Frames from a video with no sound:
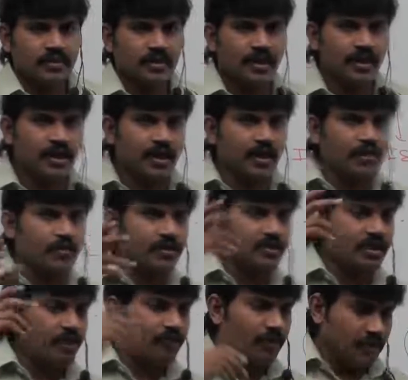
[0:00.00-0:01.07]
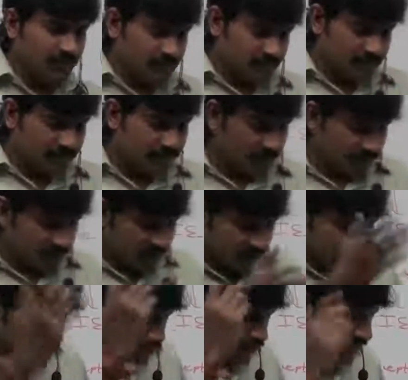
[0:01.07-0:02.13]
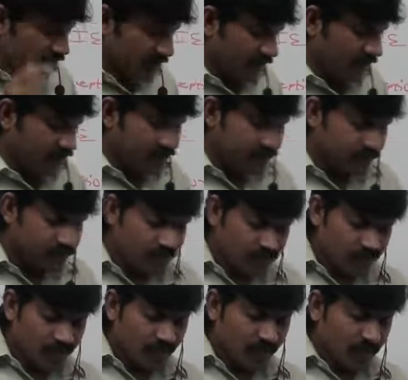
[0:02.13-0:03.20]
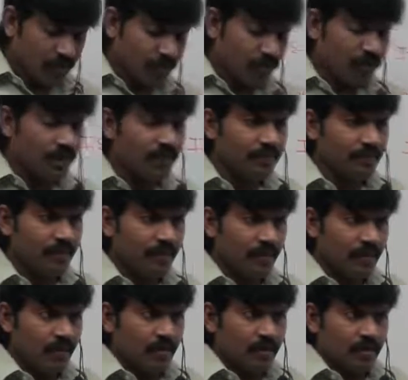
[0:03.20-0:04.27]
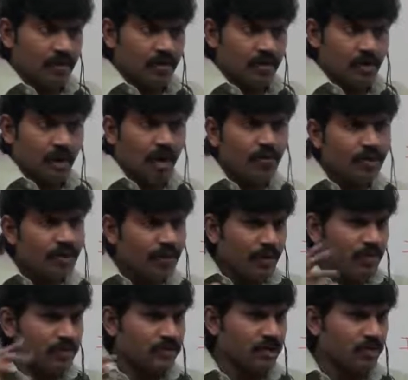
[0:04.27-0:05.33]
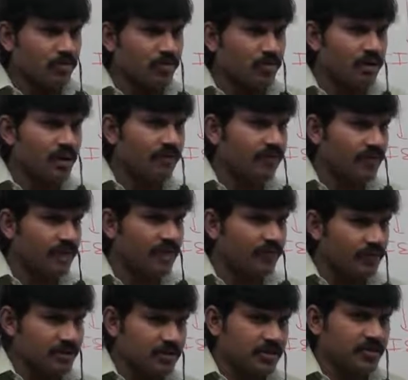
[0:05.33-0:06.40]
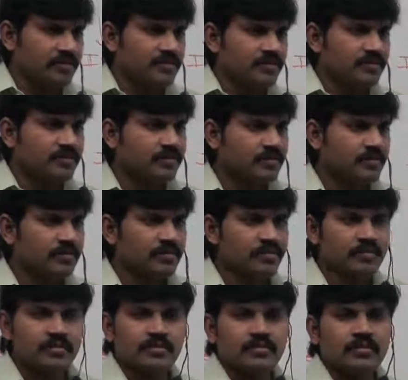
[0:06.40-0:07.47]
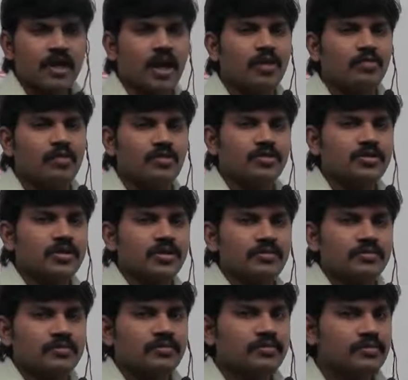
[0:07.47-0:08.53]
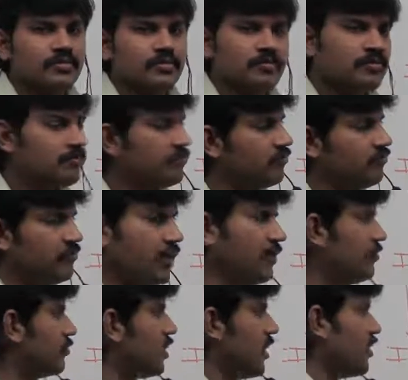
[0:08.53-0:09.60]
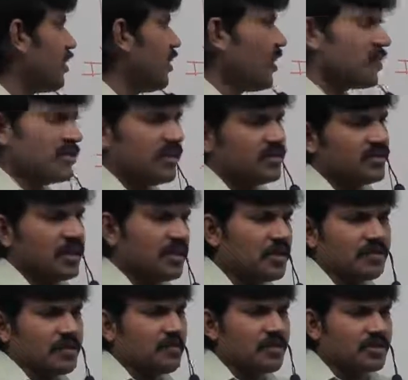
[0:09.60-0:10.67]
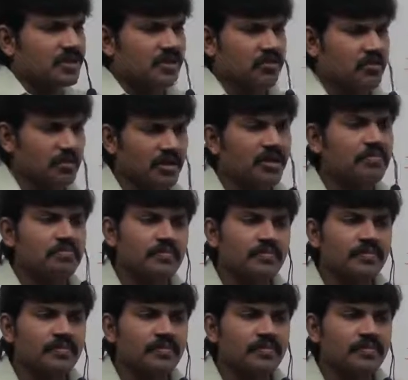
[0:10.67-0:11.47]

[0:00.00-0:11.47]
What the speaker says: Arey, can you please come once? Then you went there. Durga, how many members are going to come for the function? Almost 530 or 600 members are going to come.